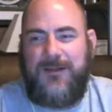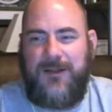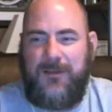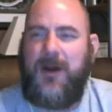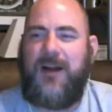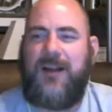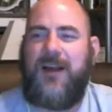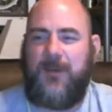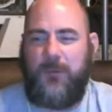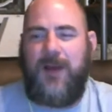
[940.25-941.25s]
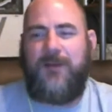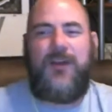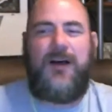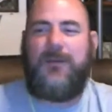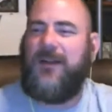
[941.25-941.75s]
Like, your body kind of revs
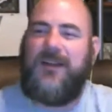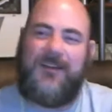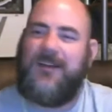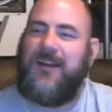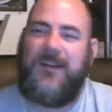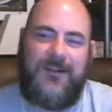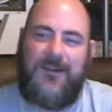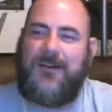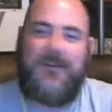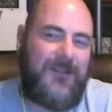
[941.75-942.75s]
up and it stays there.